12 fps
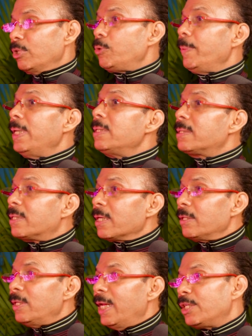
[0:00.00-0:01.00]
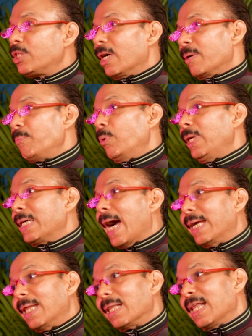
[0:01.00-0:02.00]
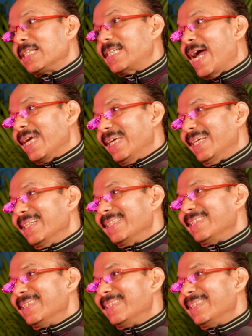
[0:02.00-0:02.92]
which means nature, puri kainat lag jayegi.